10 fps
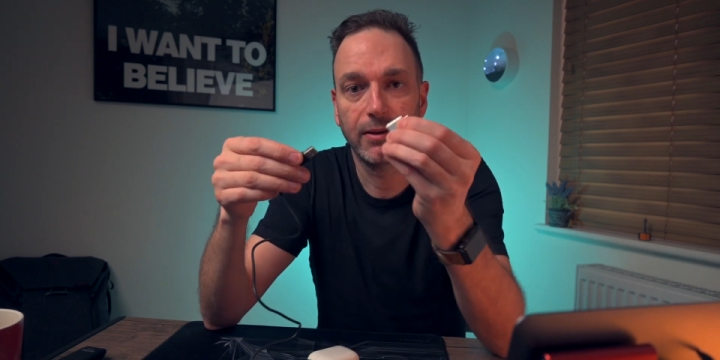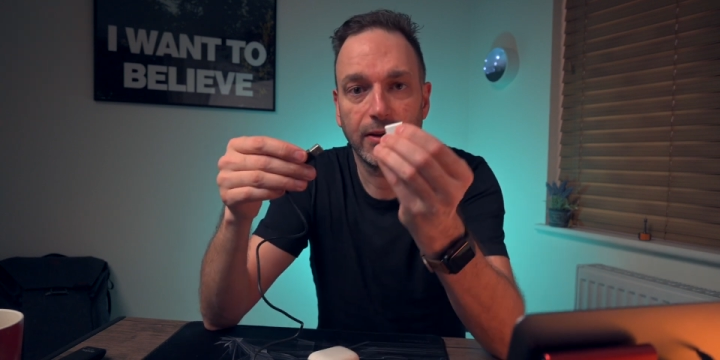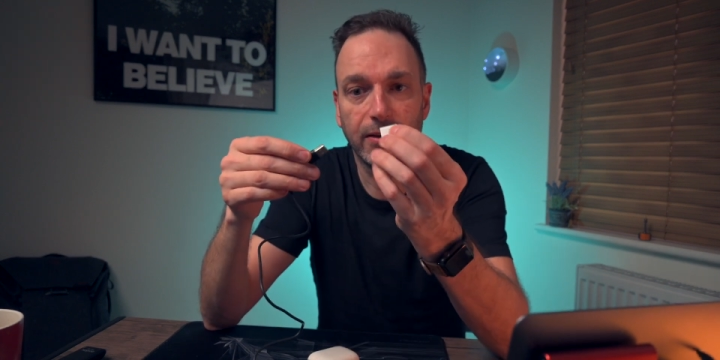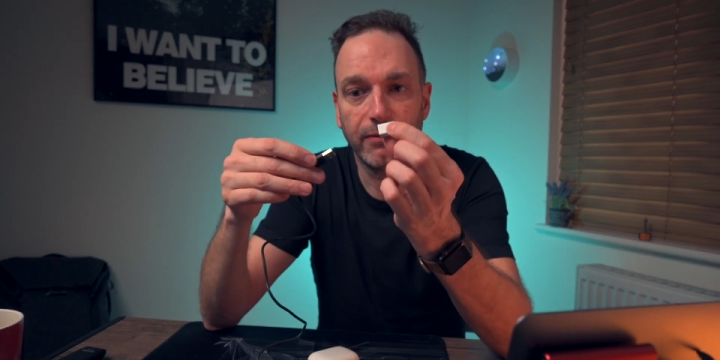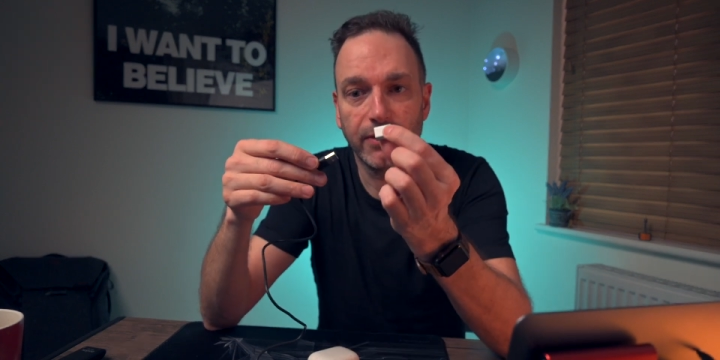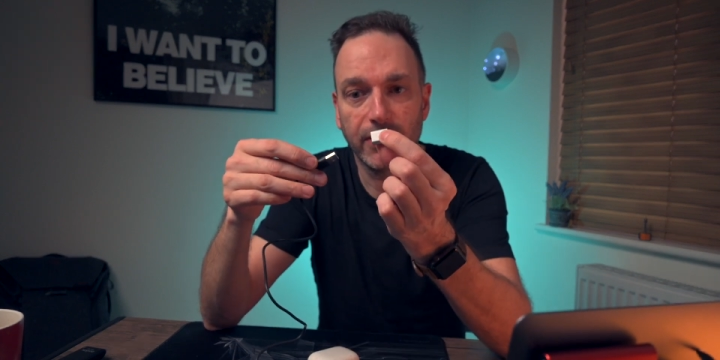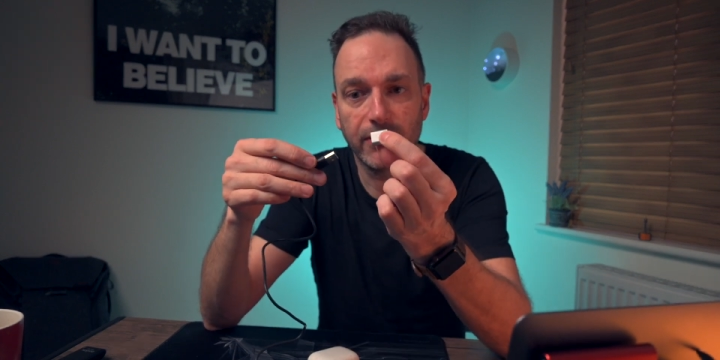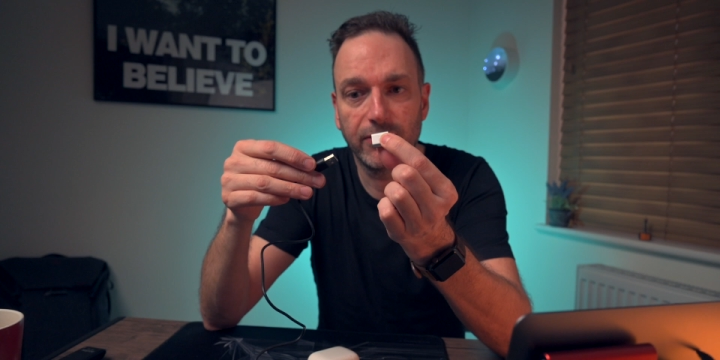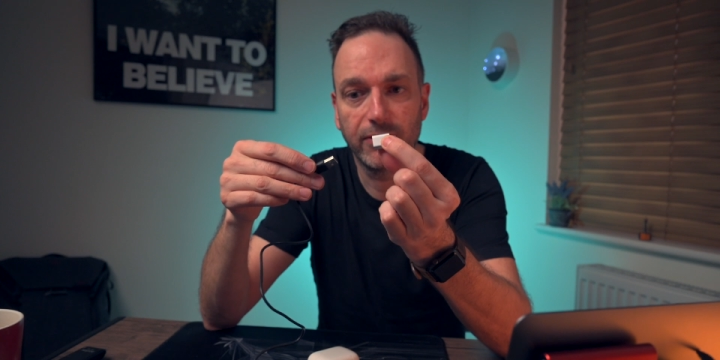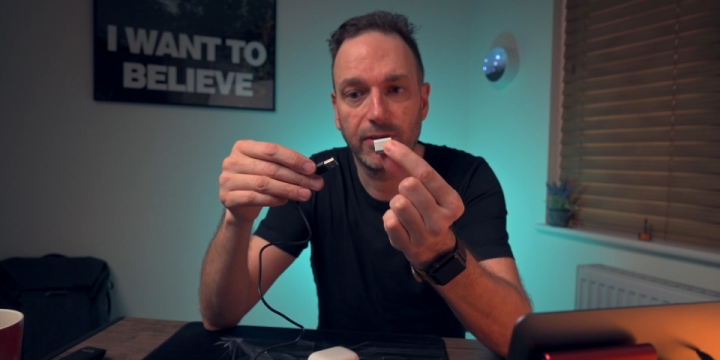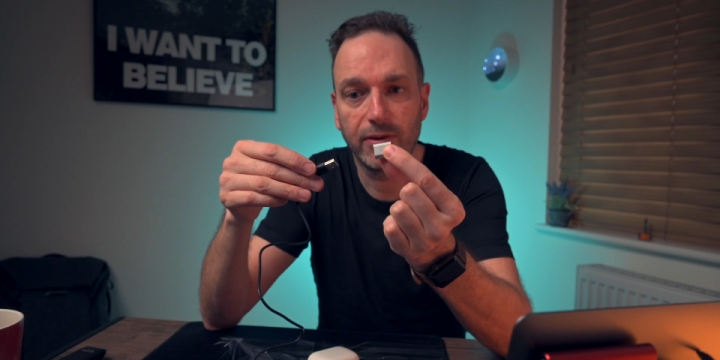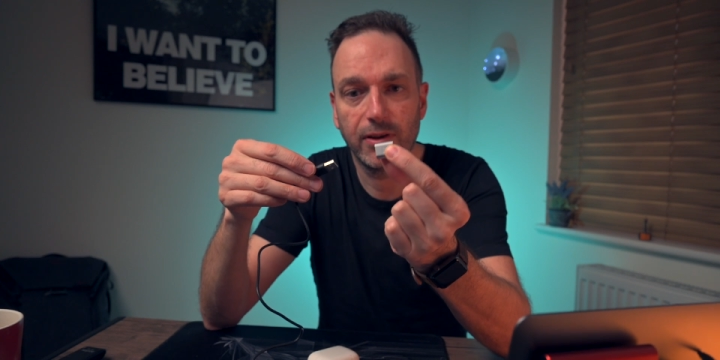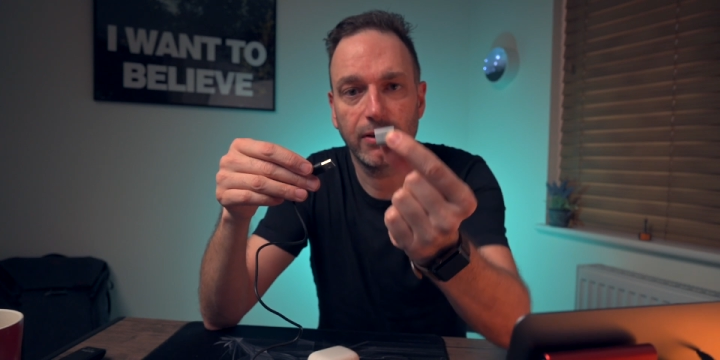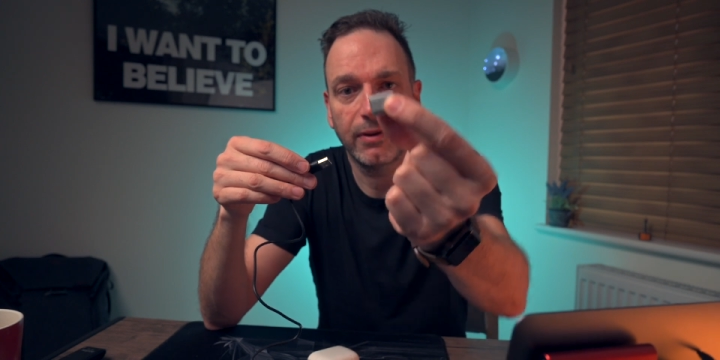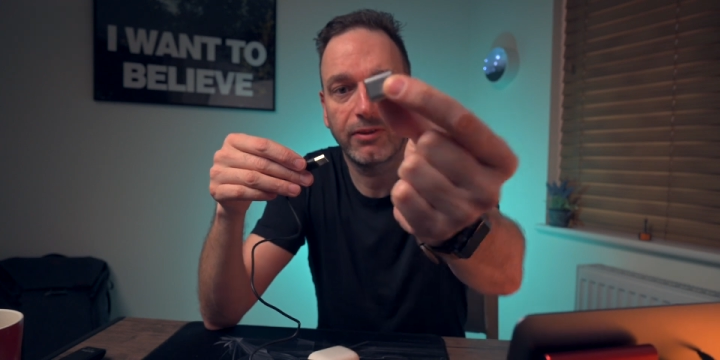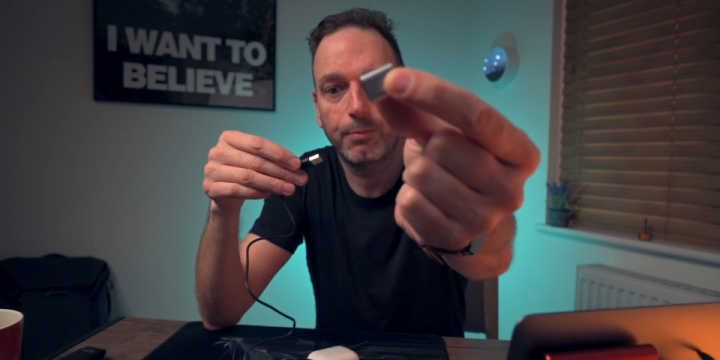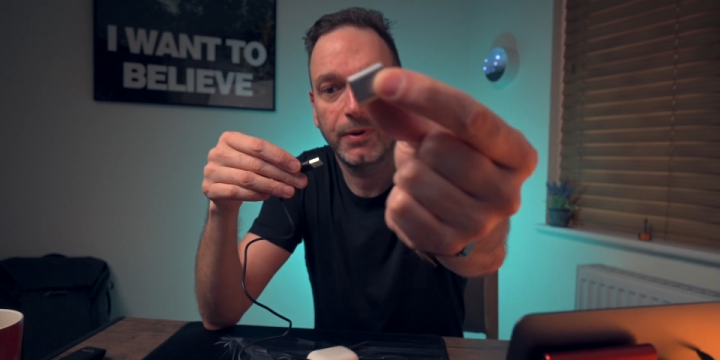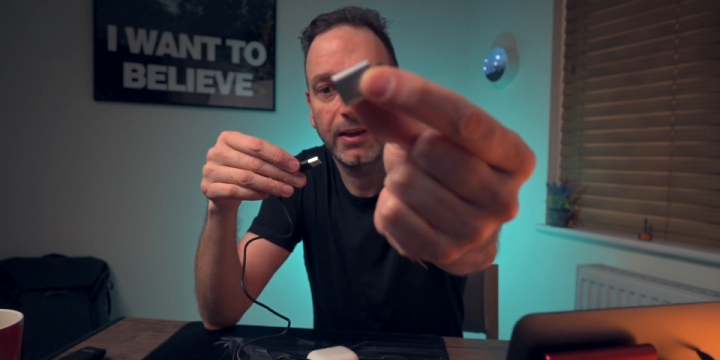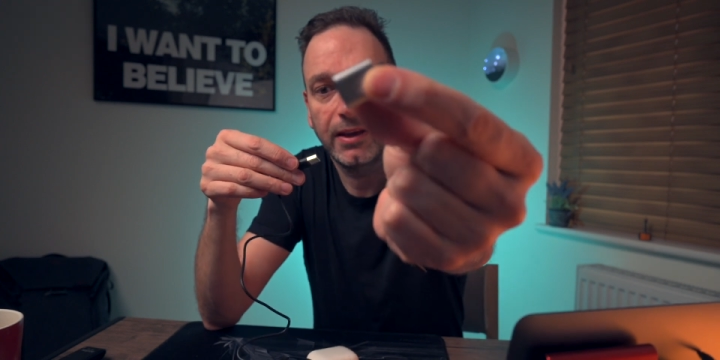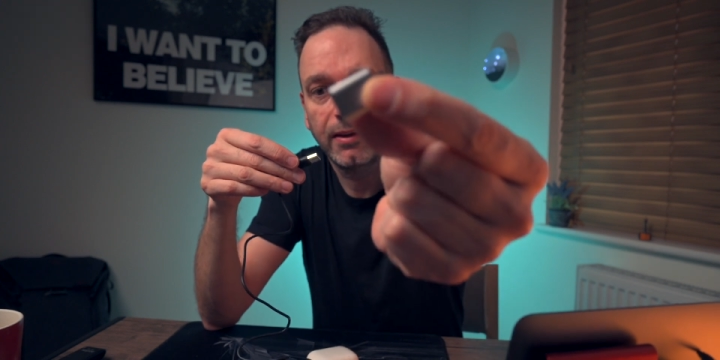that converts the U S
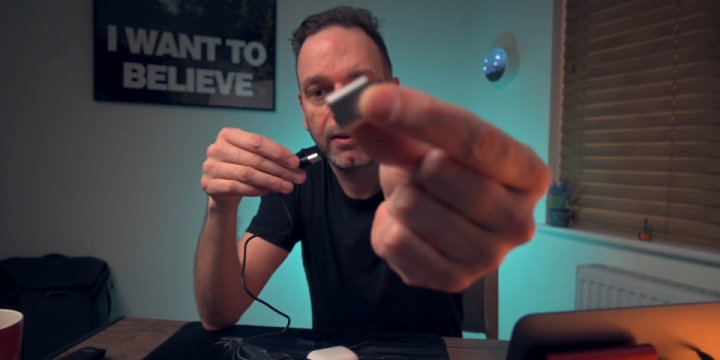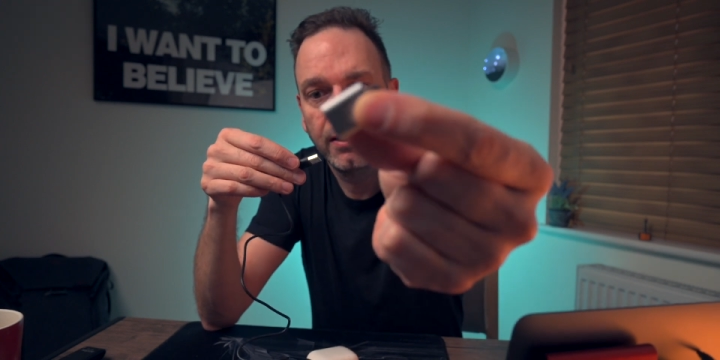B,